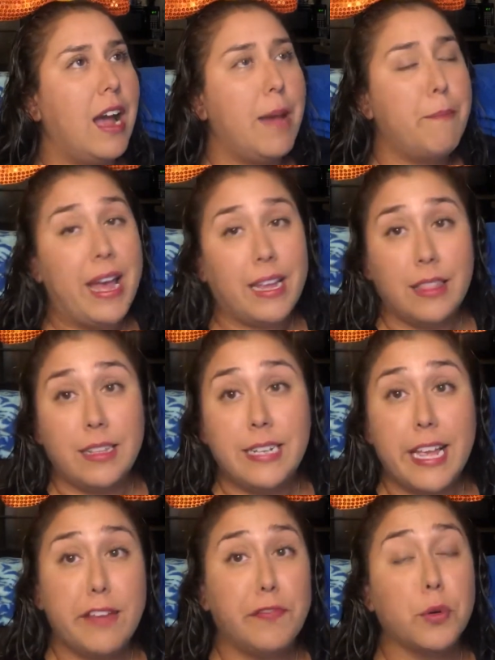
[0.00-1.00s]
back in the
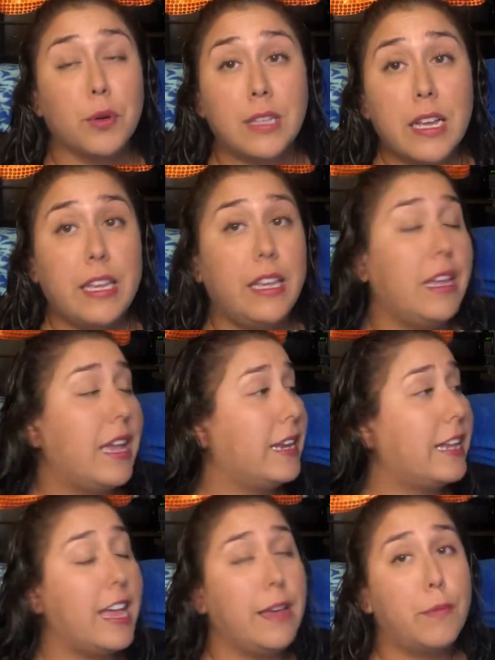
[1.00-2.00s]
day, if you were lucky,
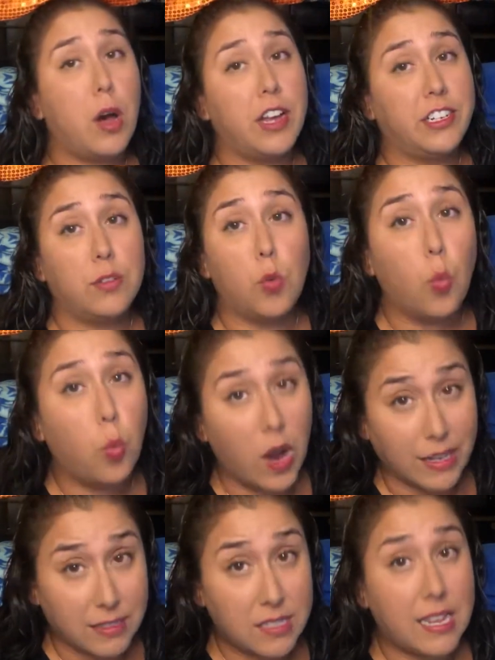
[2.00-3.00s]
it came on
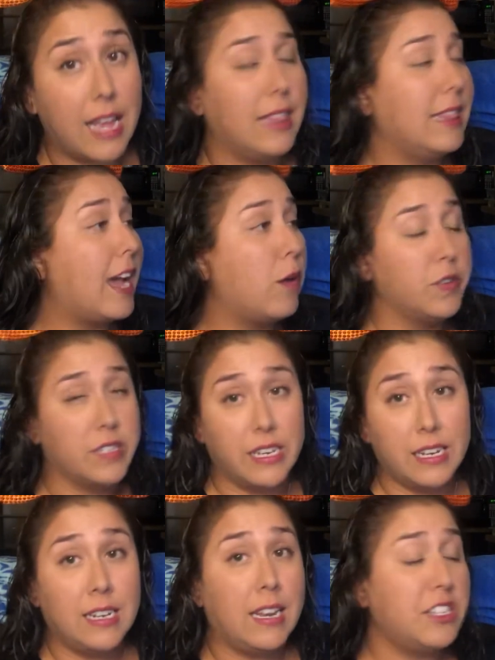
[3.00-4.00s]
once, and that was
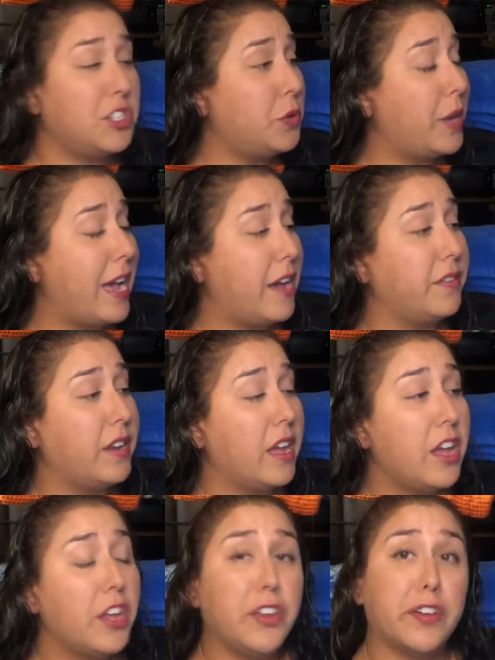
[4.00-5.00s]
it. Unless you have
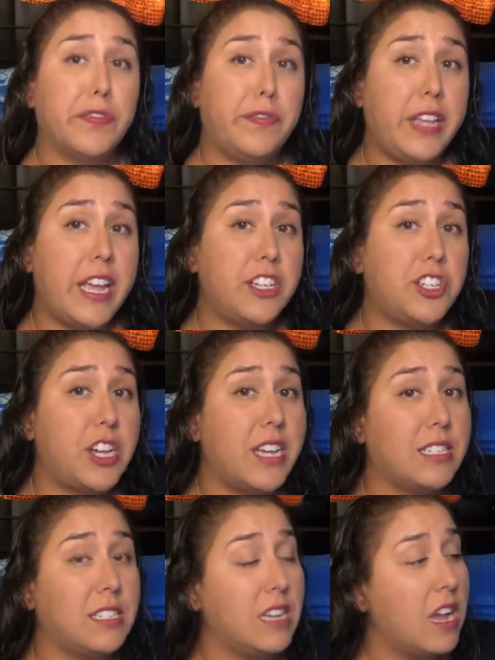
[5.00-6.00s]
your
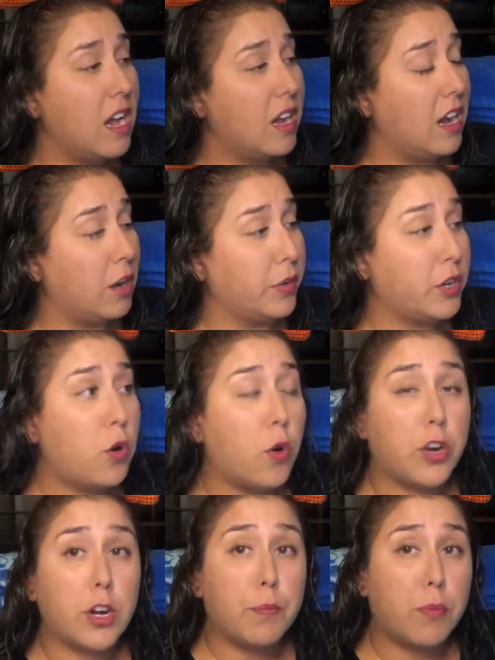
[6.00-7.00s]
VHS
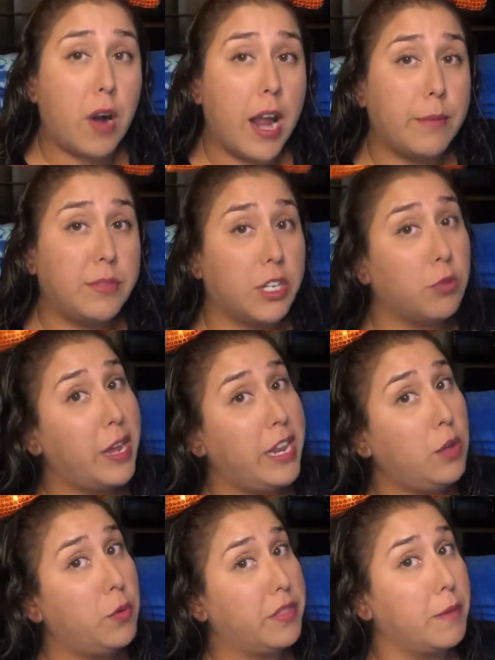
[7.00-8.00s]
recorder primed and
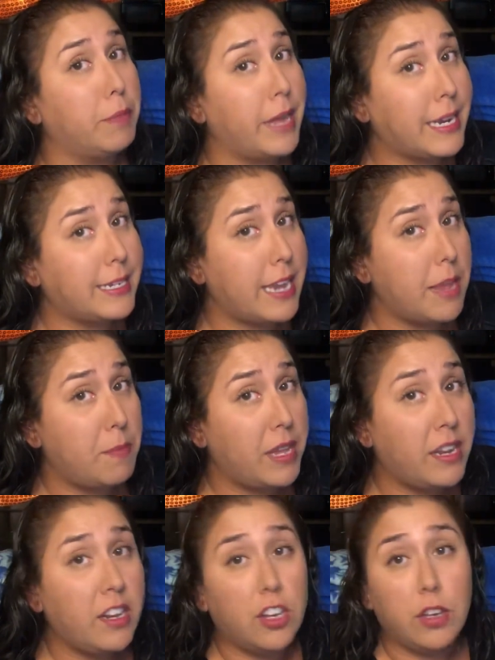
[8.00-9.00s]
ready with a blank tape
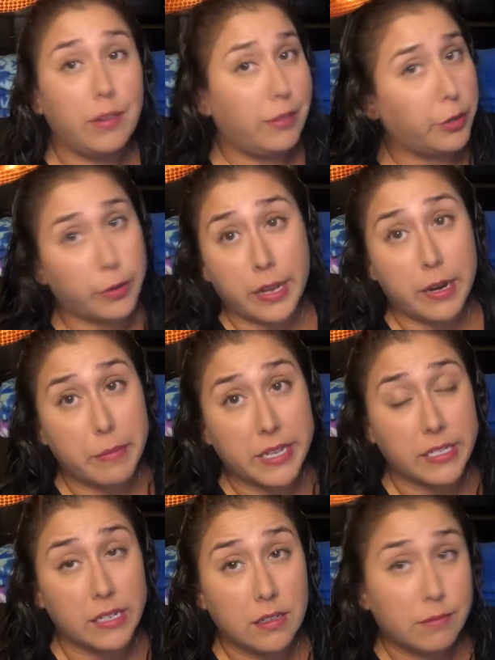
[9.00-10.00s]
in it, you were gonna
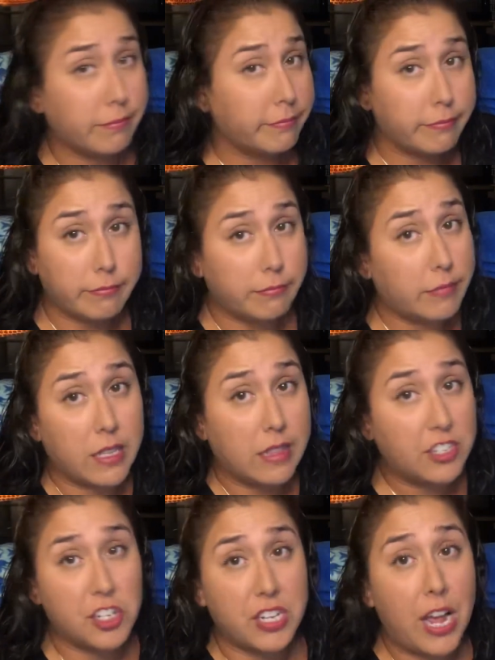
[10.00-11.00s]
miss it.
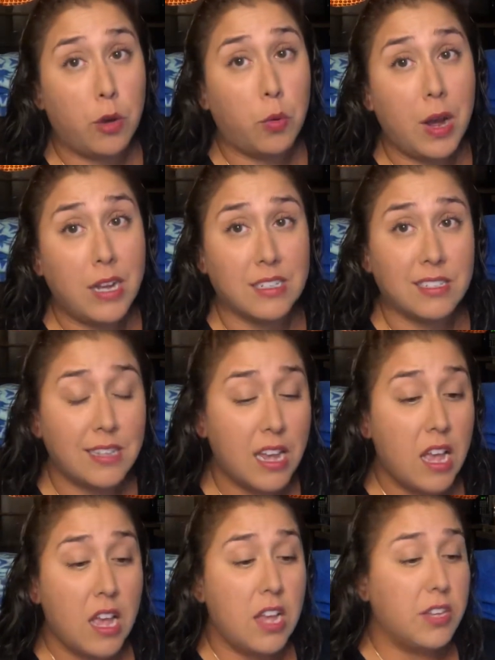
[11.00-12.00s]
That's just how it was.
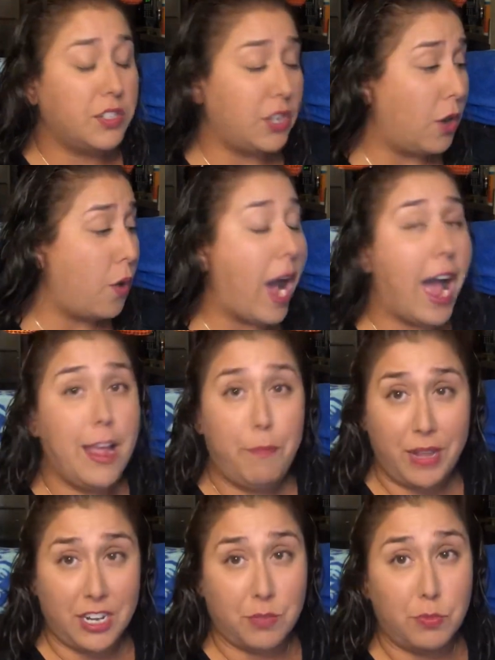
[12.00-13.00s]
So I
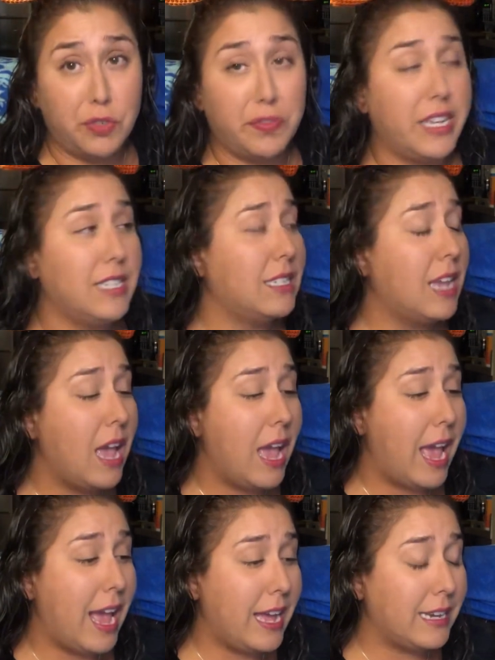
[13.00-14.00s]
picked movies,
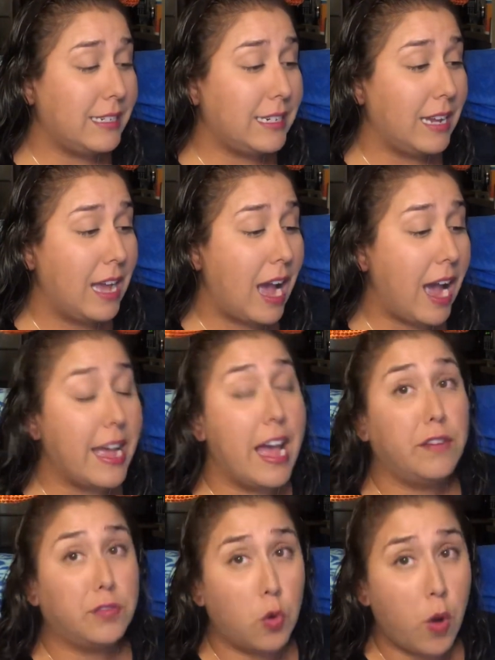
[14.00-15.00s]
and I have